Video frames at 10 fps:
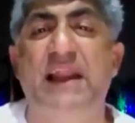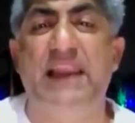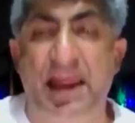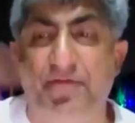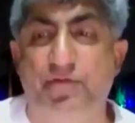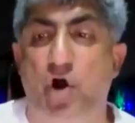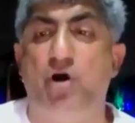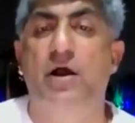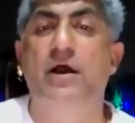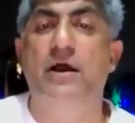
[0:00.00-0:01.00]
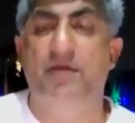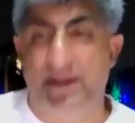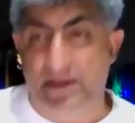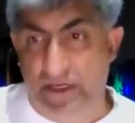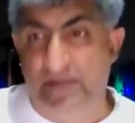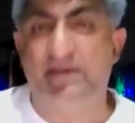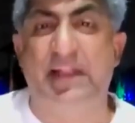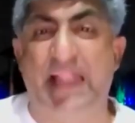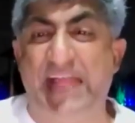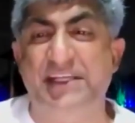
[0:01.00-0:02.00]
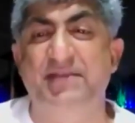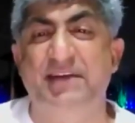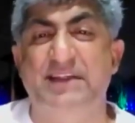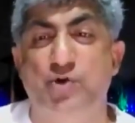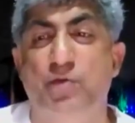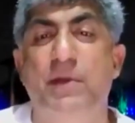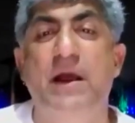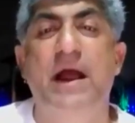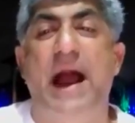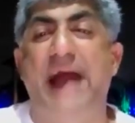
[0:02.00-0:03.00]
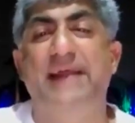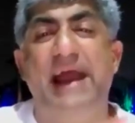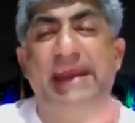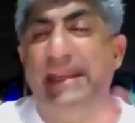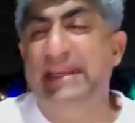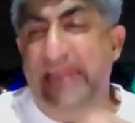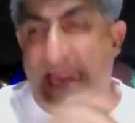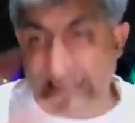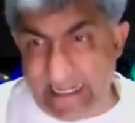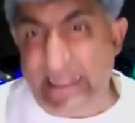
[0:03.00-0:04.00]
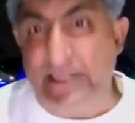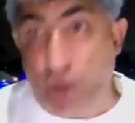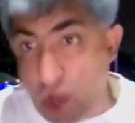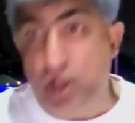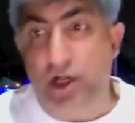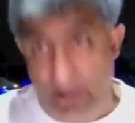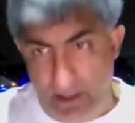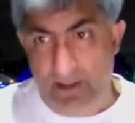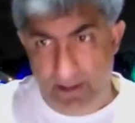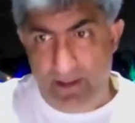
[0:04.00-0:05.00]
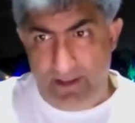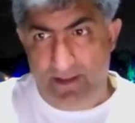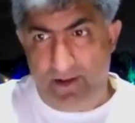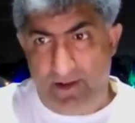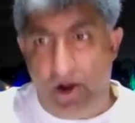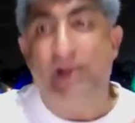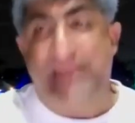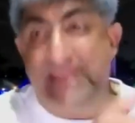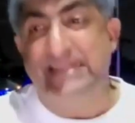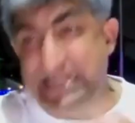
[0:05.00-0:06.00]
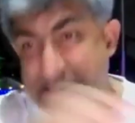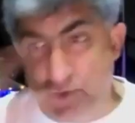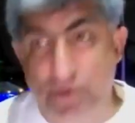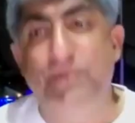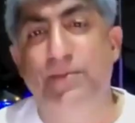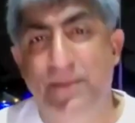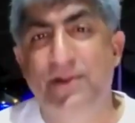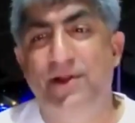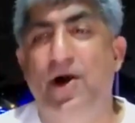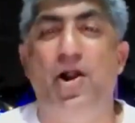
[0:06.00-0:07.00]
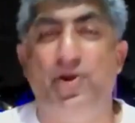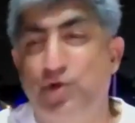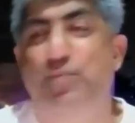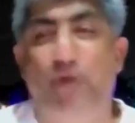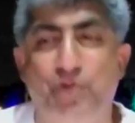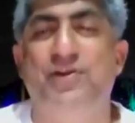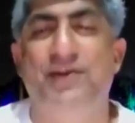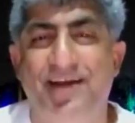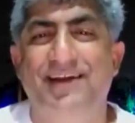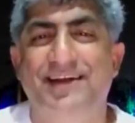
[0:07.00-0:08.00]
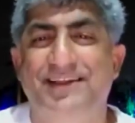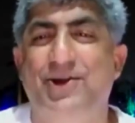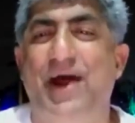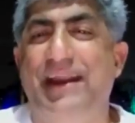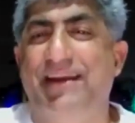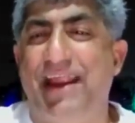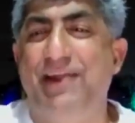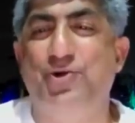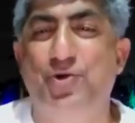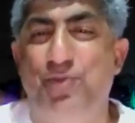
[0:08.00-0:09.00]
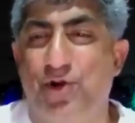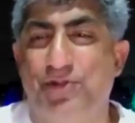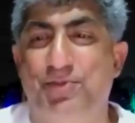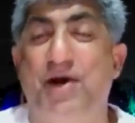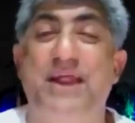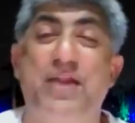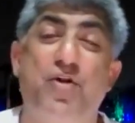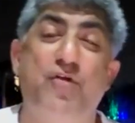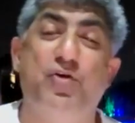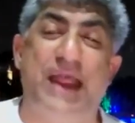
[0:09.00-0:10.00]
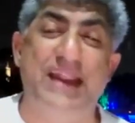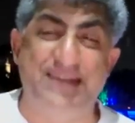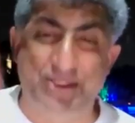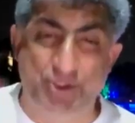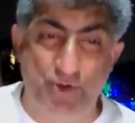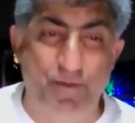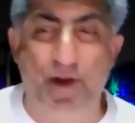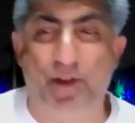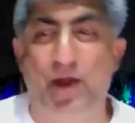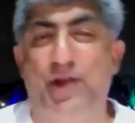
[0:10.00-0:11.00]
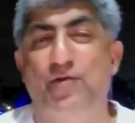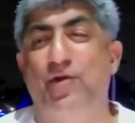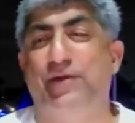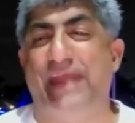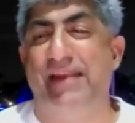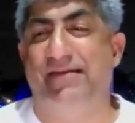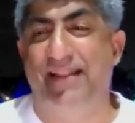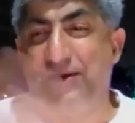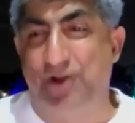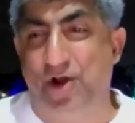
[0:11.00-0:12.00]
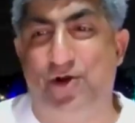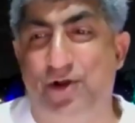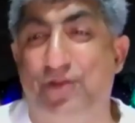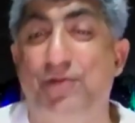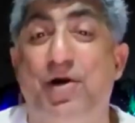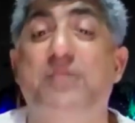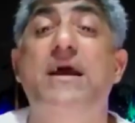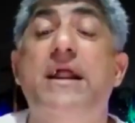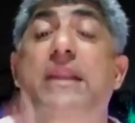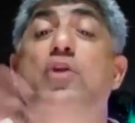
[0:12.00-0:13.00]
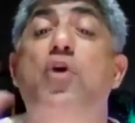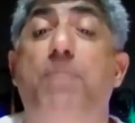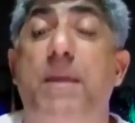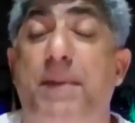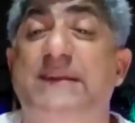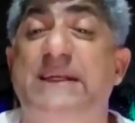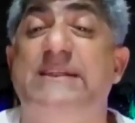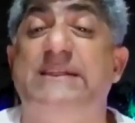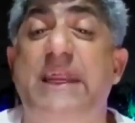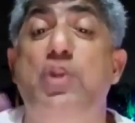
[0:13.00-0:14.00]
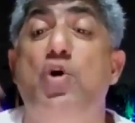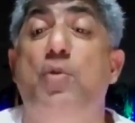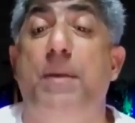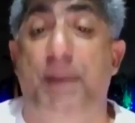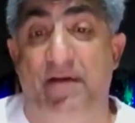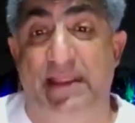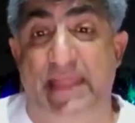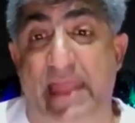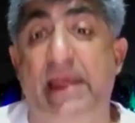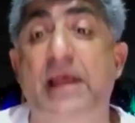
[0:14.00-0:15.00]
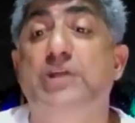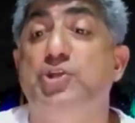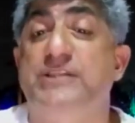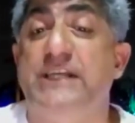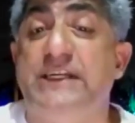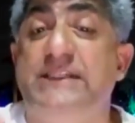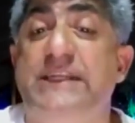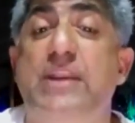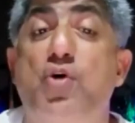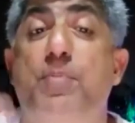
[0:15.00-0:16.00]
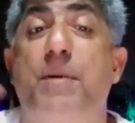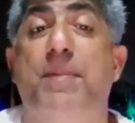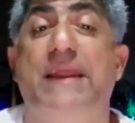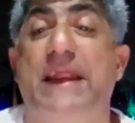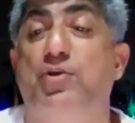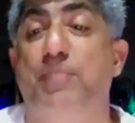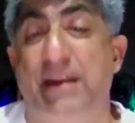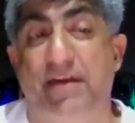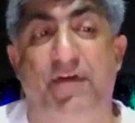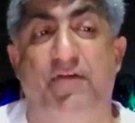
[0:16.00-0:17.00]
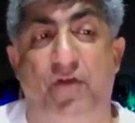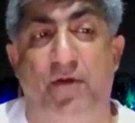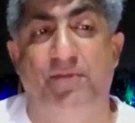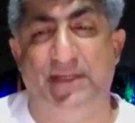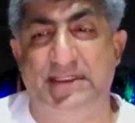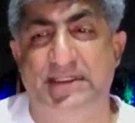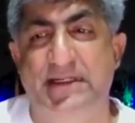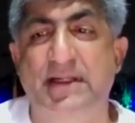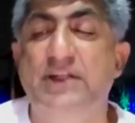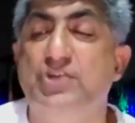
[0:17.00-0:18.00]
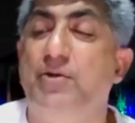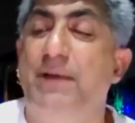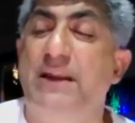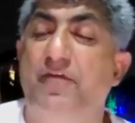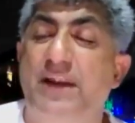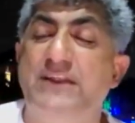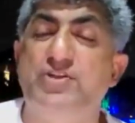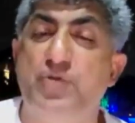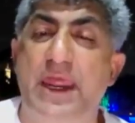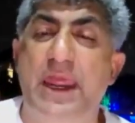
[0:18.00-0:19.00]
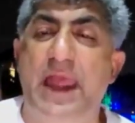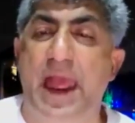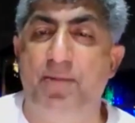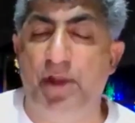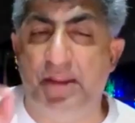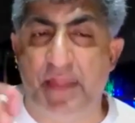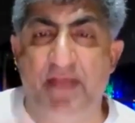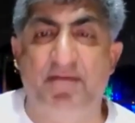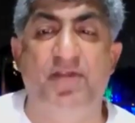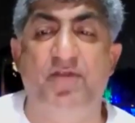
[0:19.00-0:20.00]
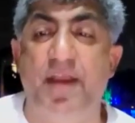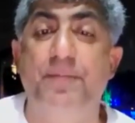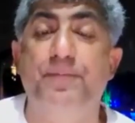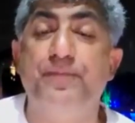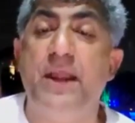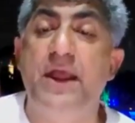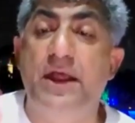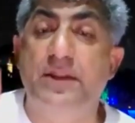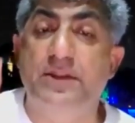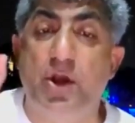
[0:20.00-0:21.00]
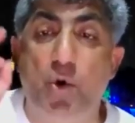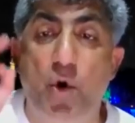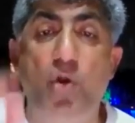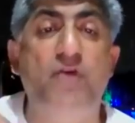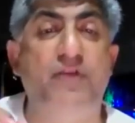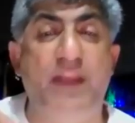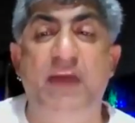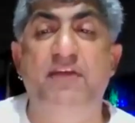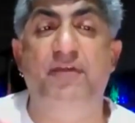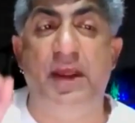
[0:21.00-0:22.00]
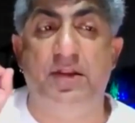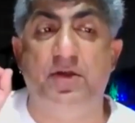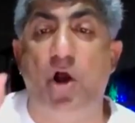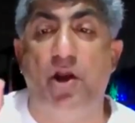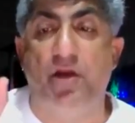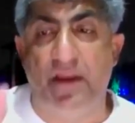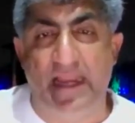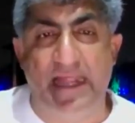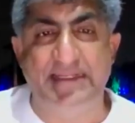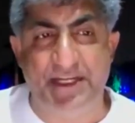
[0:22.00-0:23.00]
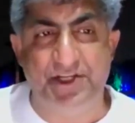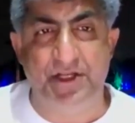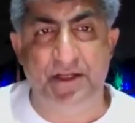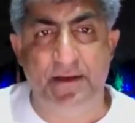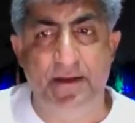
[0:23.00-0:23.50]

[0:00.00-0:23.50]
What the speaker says: a live talk, when it's clashing with Zoom, either I can cancel the talk or cancel Zoom or do both. So I try to do both because I don't want to cancel Zoom also. I don't want to cancel the talk also because 60 new people were there. So 60 new people get to benefit from this. So my dear friends, today I am only saying one thing. The goal of life is God realization.